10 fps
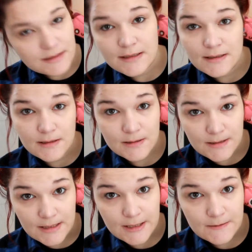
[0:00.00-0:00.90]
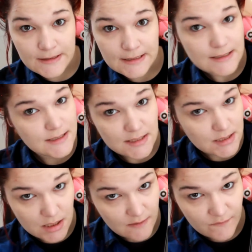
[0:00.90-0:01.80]
need that color anyway. It's
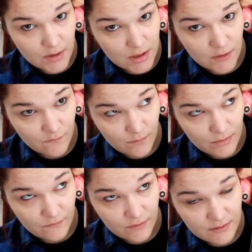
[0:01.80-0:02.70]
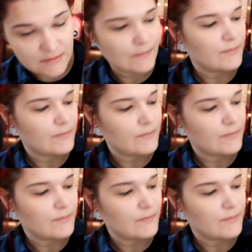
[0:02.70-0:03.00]
not very cute for my face.